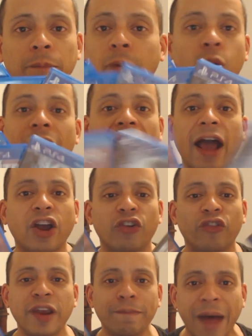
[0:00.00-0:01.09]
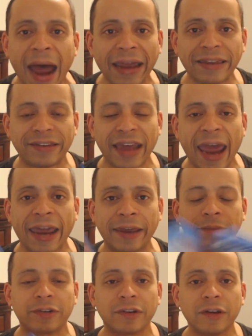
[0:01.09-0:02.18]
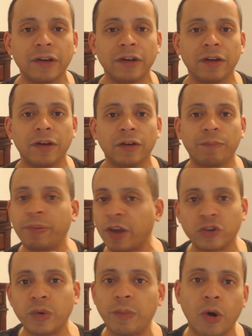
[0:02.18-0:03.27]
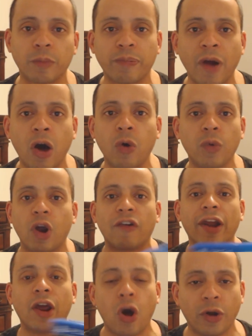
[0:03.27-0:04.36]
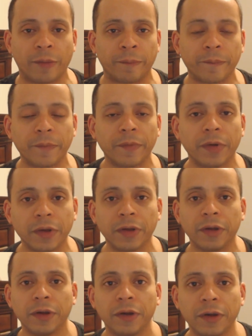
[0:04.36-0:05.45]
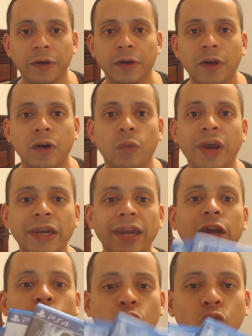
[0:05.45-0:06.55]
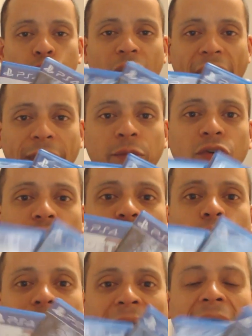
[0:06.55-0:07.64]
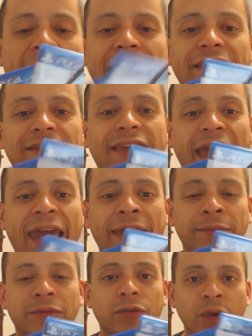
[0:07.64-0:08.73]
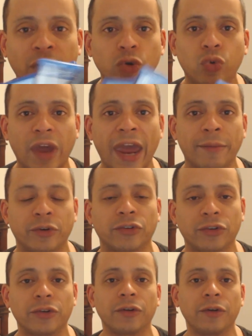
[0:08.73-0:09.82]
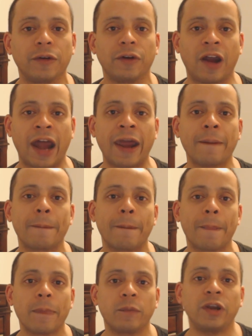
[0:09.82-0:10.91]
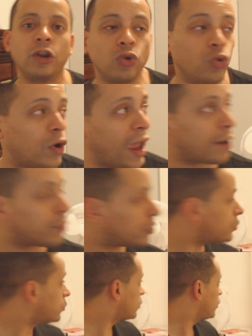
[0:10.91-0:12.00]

But we're not going to rebuy these games because we bought a Pro. We already own them. We need new gamers to buy these games. We need new gamers, right? We need new gamers,